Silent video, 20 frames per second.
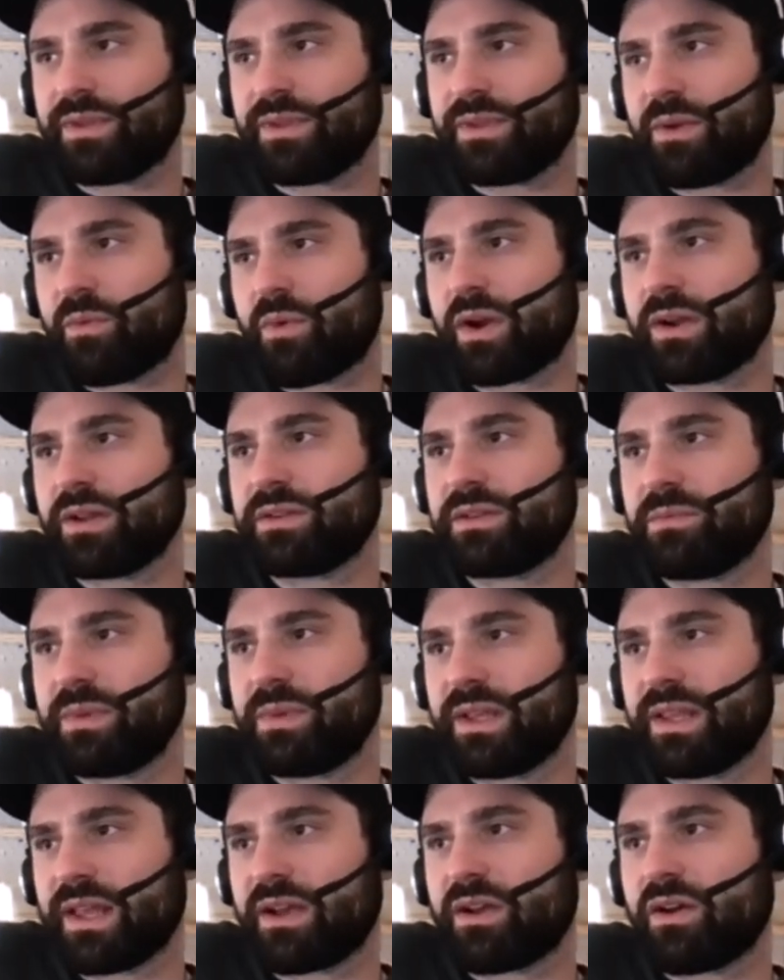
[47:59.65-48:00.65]
They want it to
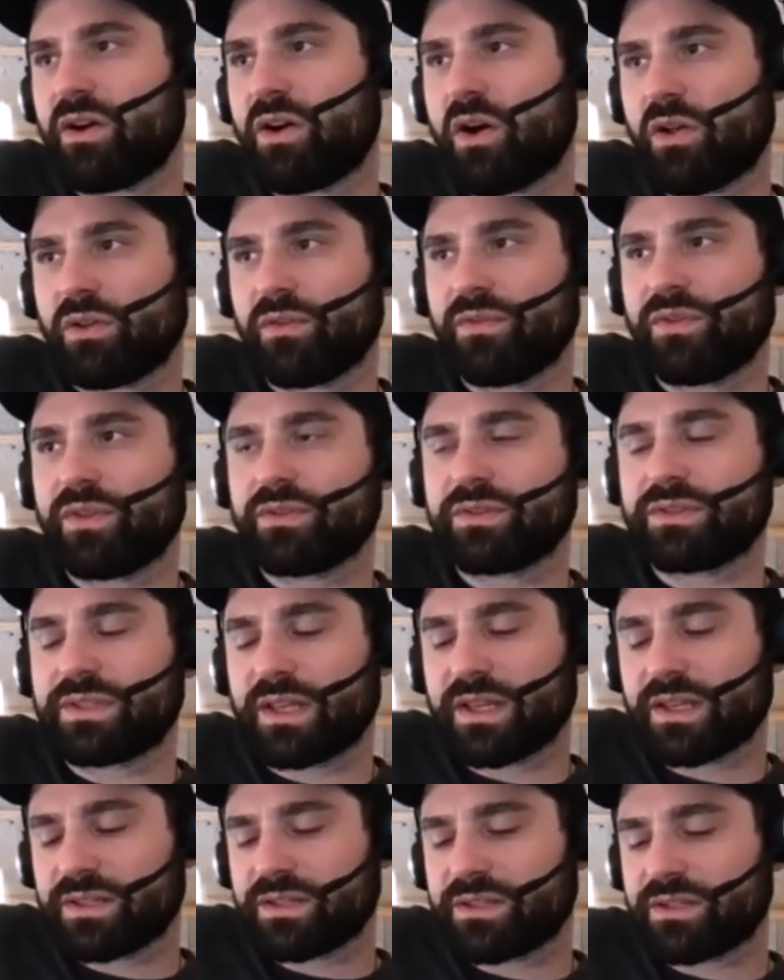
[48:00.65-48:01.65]
be like all of those
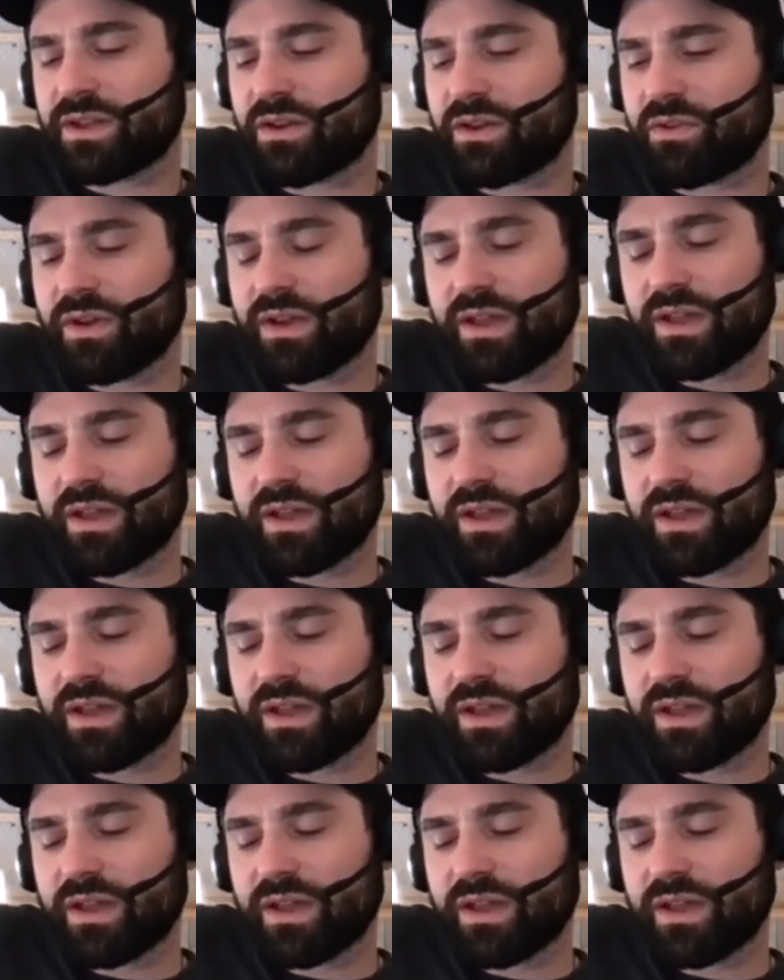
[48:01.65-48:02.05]
things. So